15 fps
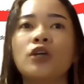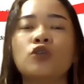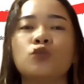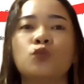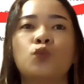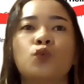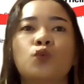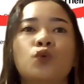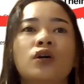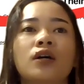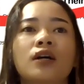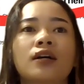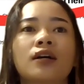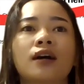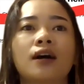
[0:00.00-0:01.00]
going to
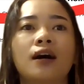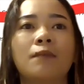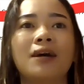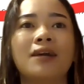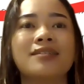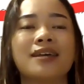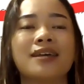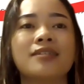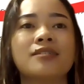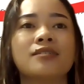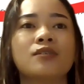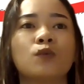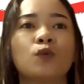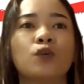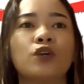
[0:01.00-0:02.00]

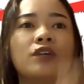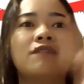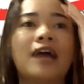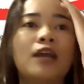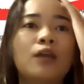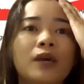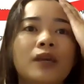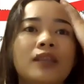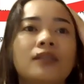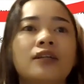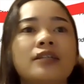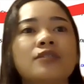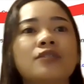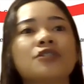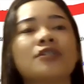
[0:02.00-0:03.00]
assess or evaluate
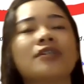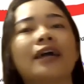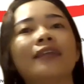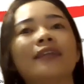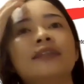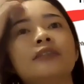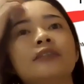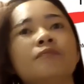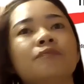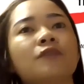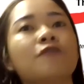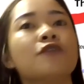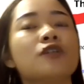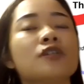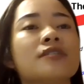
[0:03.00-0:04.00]
the research title,
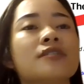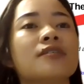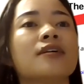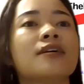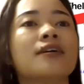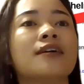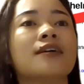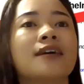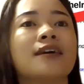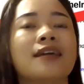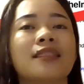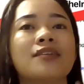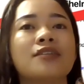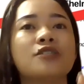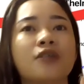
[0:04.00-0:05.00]
first,
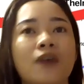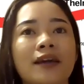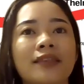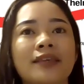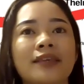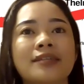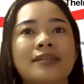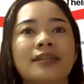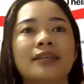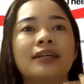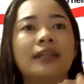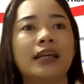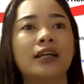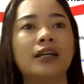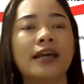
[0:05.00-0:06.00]
the strength is that
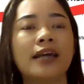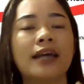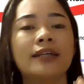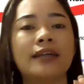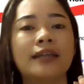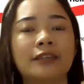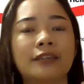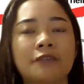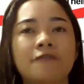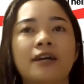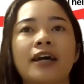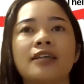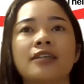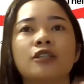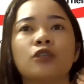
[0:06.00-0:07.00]
it clearly
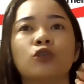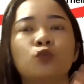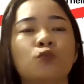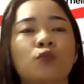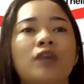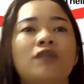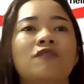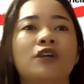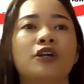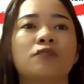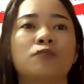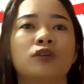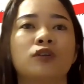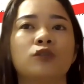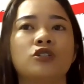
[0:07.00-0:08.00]
identifies the two main
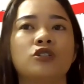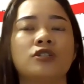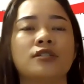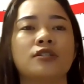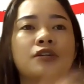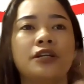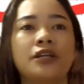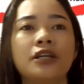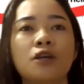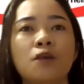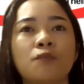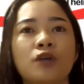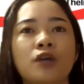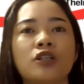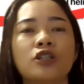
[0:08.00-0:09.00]
variables, which is the reading
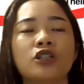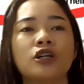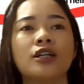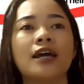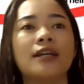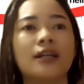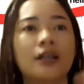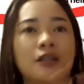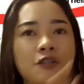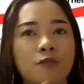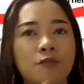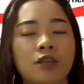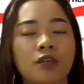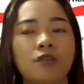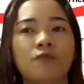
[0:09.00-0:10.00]
comprehension and
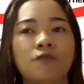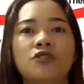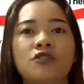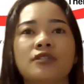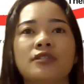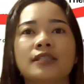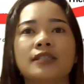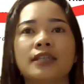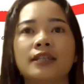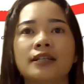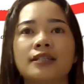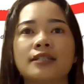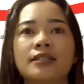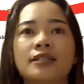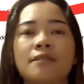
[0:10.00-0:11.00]
arithmetic proficiency
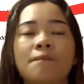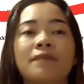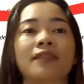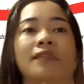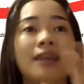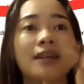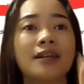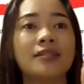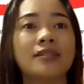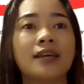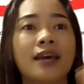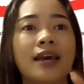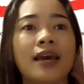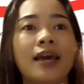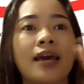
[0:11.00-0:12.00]
skills.
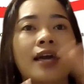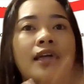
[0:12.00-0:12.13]
Next,